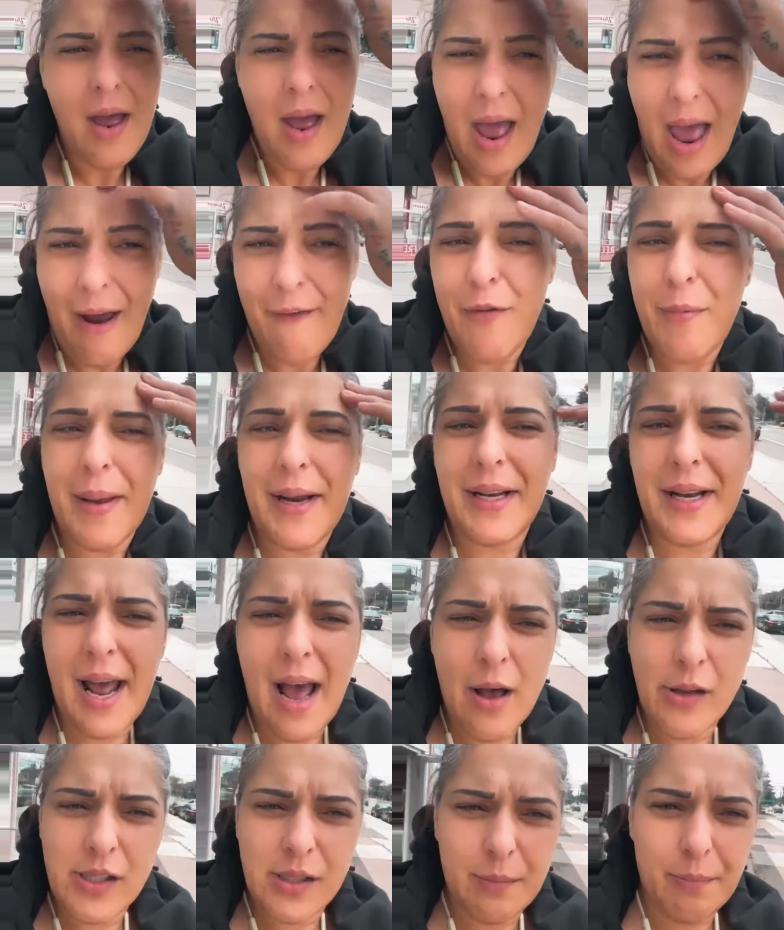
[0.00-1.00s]
everybody in the
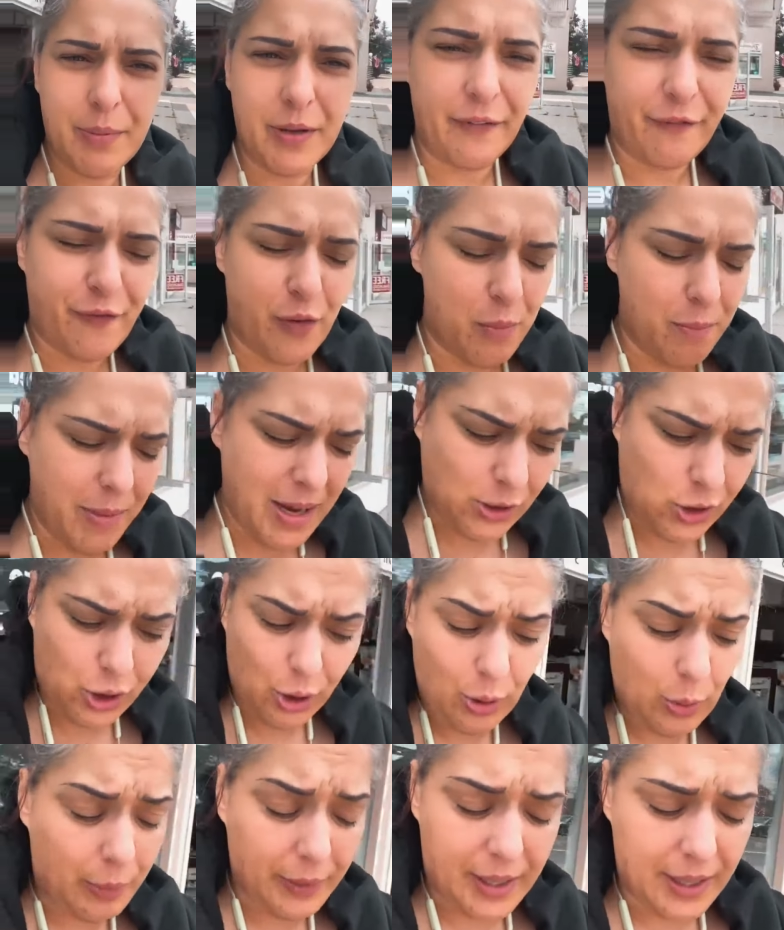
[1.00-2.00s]
house. But for me
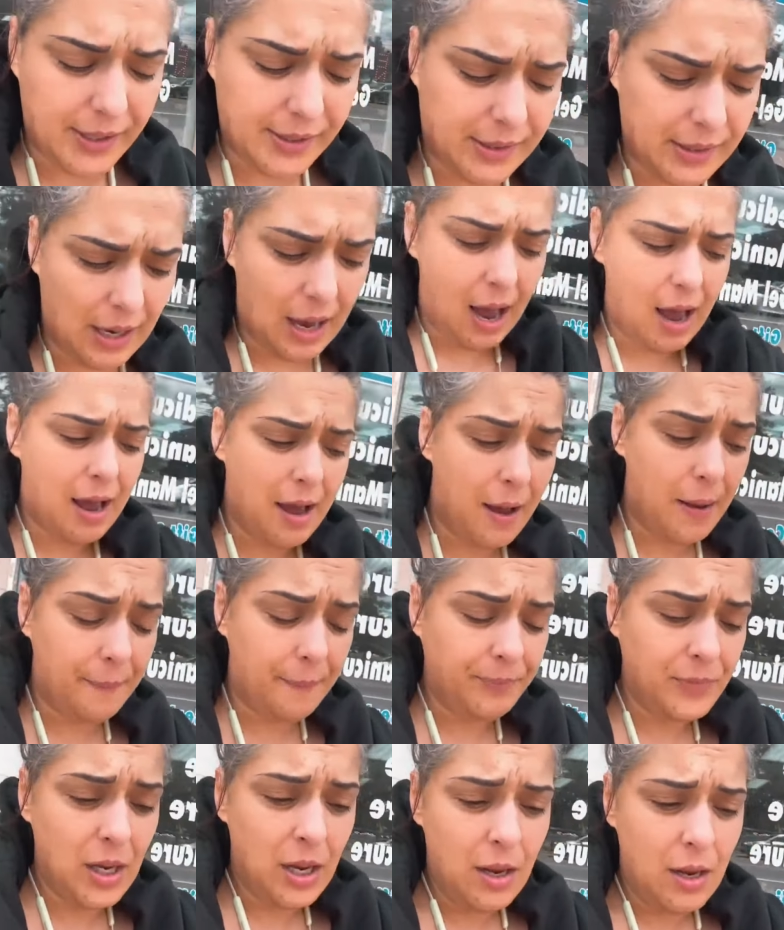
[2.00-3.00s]
too, because,
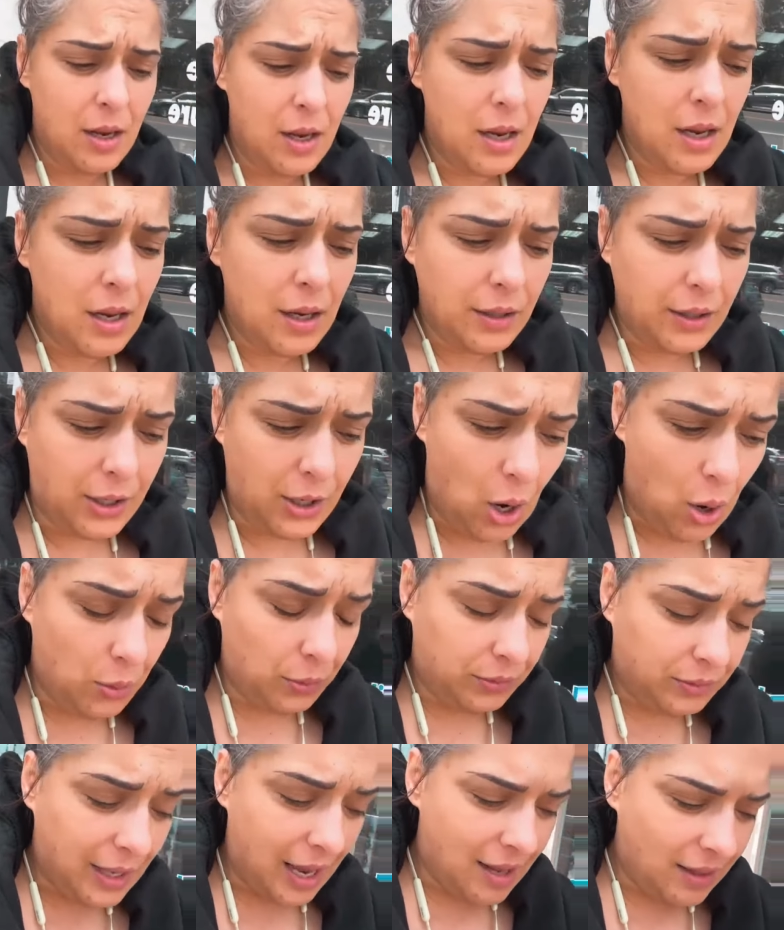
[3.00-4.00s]
you know,
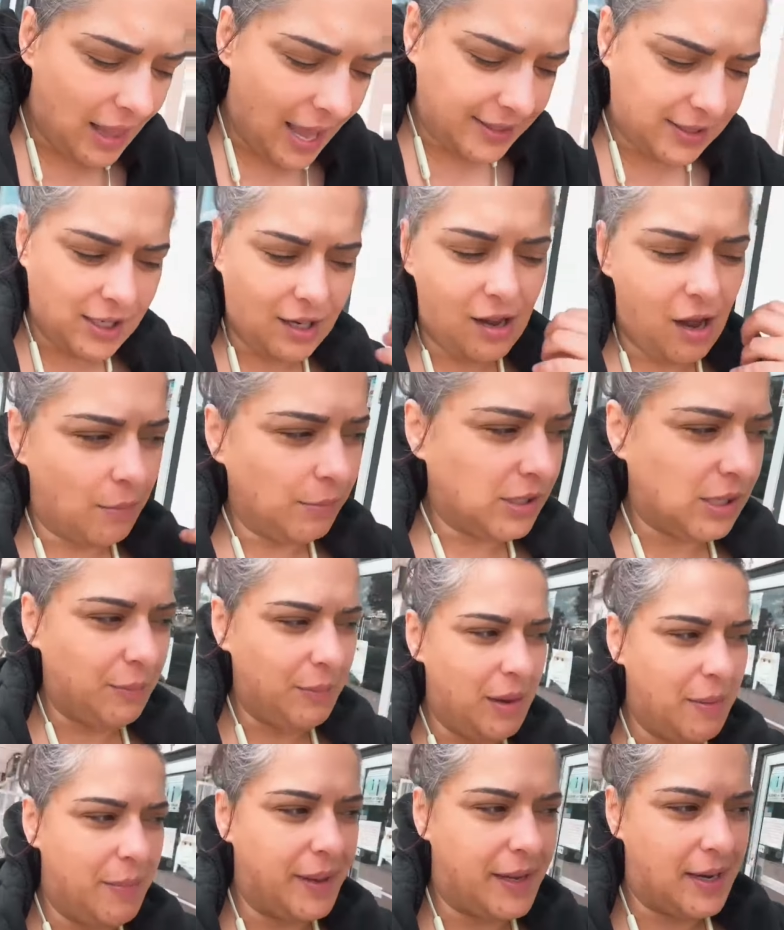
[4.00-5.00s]
they like to come to
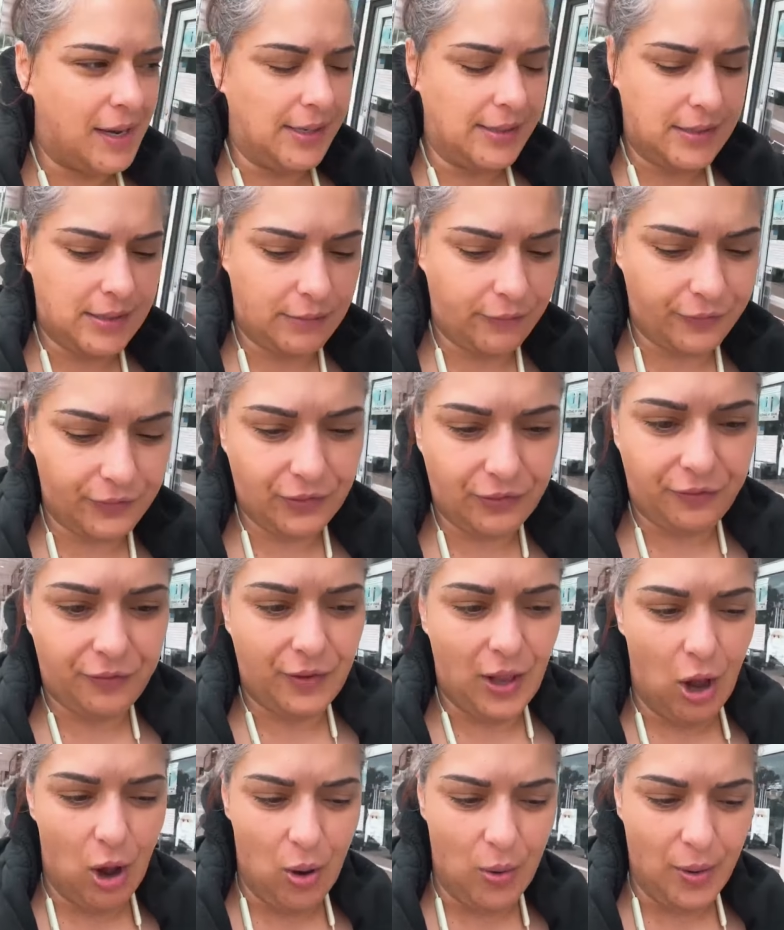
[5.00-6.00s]
me because
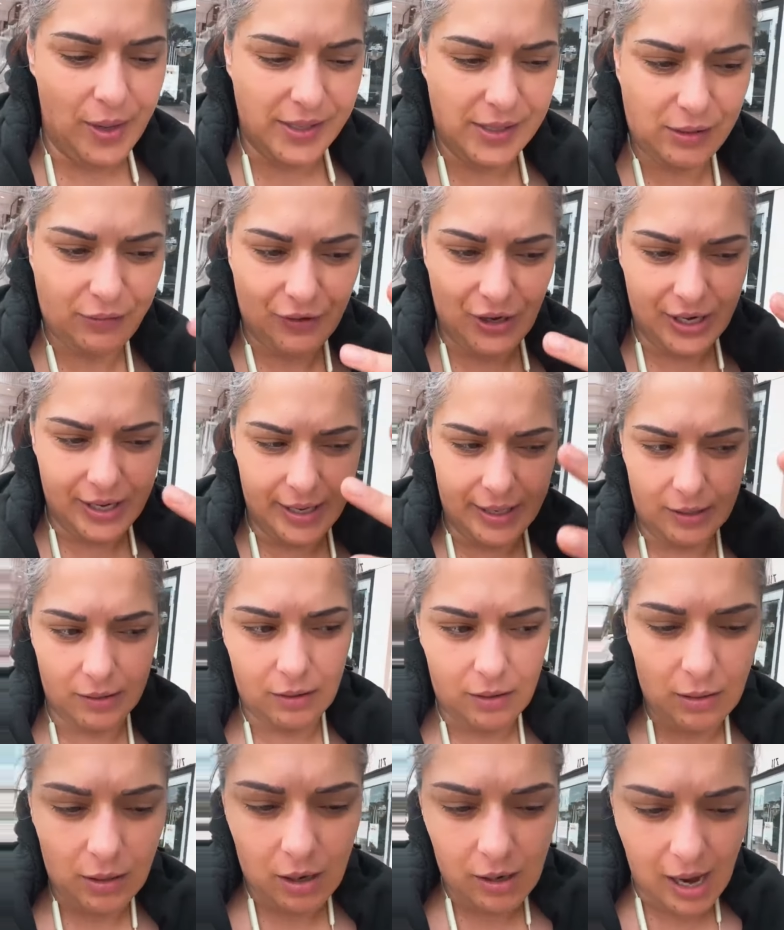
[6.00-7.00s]
Flo is fucking
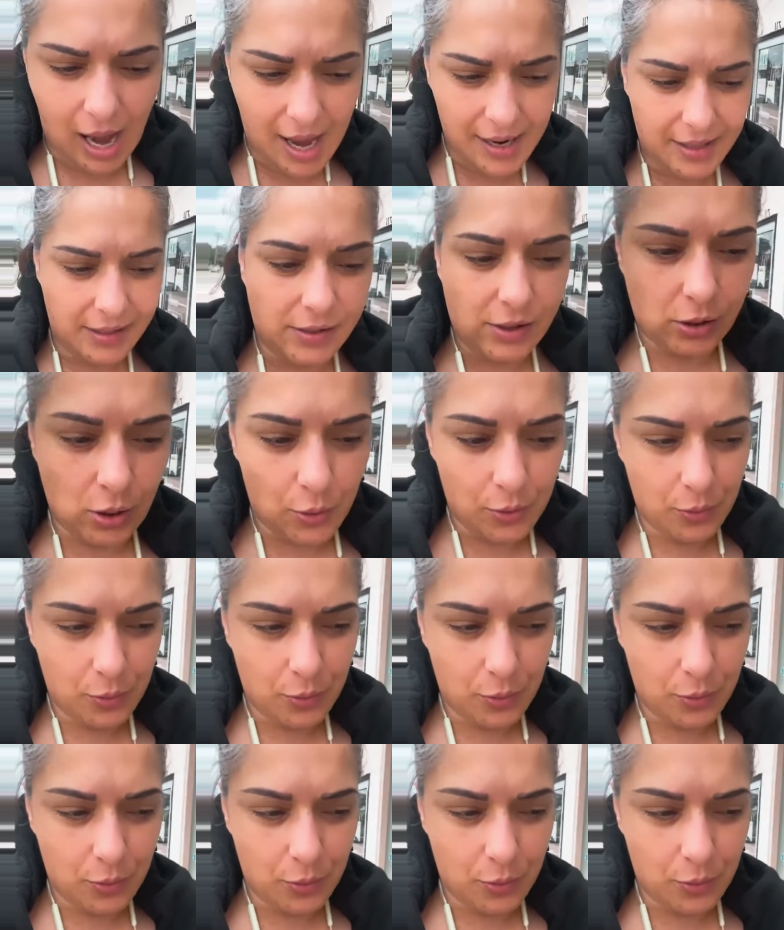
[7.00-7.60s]
a goddess. So